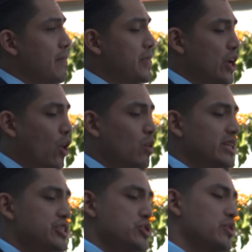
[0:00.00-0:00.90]
the
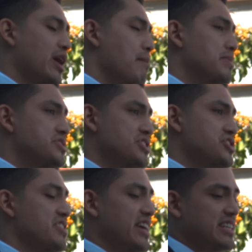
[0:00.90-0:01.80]
only true
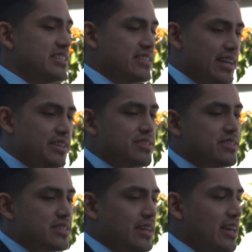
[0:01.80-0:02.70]
competition that
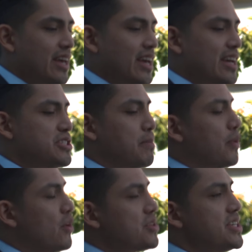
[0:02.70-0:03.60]
exists is the
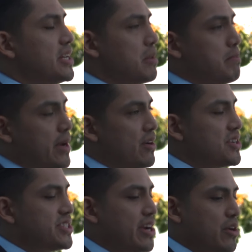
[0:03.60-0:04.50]
person in the mirror
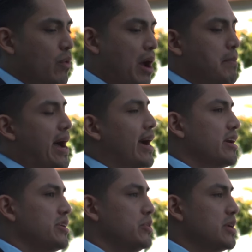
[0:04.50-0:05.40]
staring right back
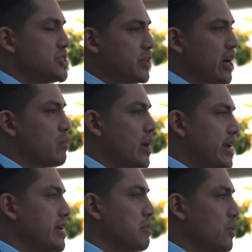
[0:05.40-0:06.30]
at you as you get ready
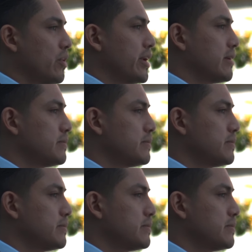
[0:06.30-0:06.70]
in the morning.